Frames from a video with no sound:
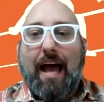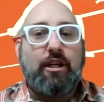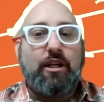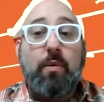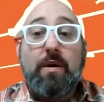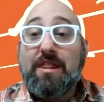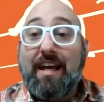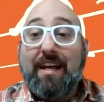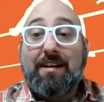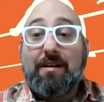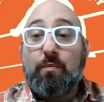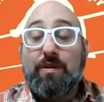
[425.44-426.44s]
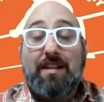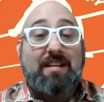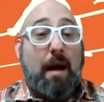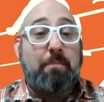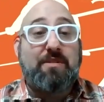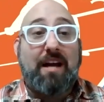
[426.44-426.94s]
And you would think with the
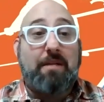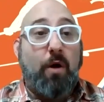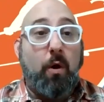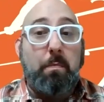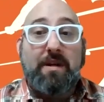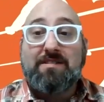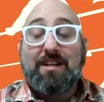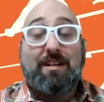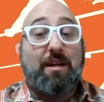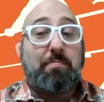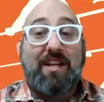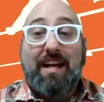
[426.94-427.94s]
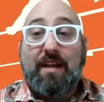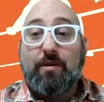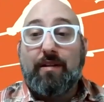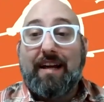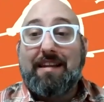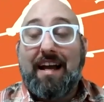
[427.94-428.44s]
top 10 moments clipped
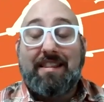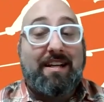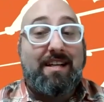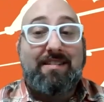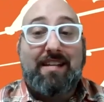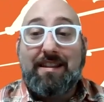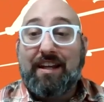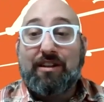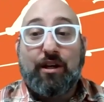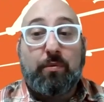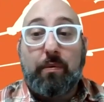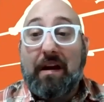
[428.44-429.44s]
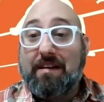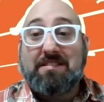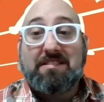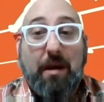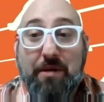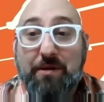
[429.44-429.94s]
together like that he's had like the
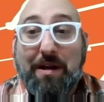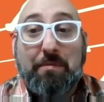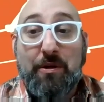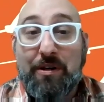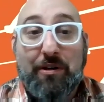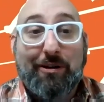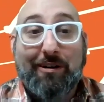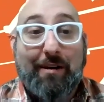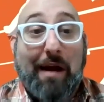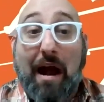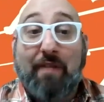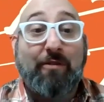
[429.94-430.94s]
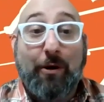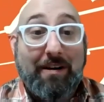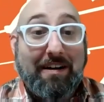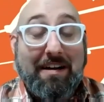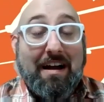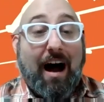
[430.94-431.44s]
greatest WWE career ever.
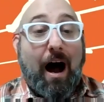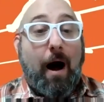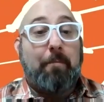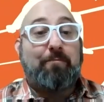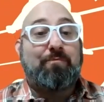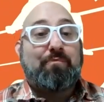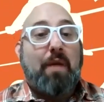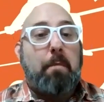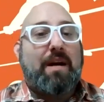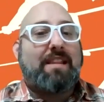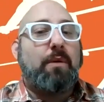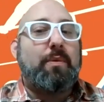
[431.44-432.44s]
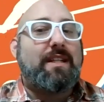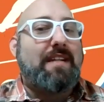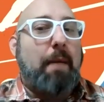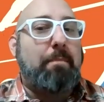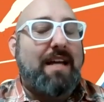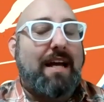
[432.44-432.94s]
But I think what the
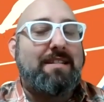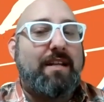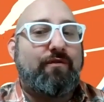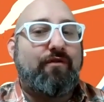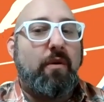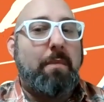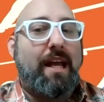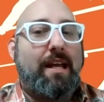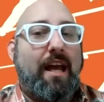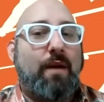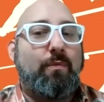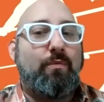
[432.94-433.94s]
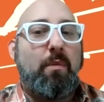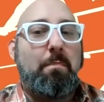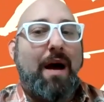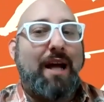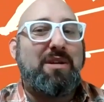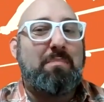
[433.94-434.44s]
top 10 did for me, it
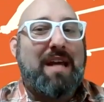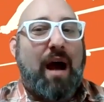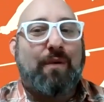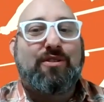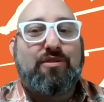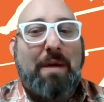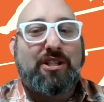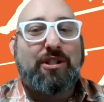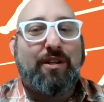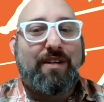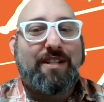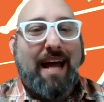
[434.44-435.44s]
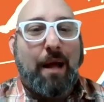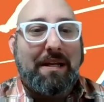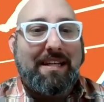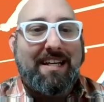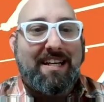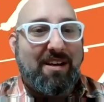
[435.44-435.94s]
reminded me how special of a
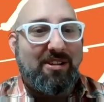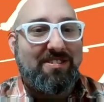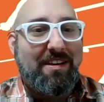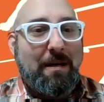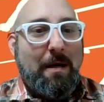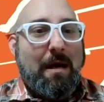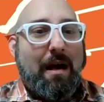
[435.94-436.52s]
talent he is.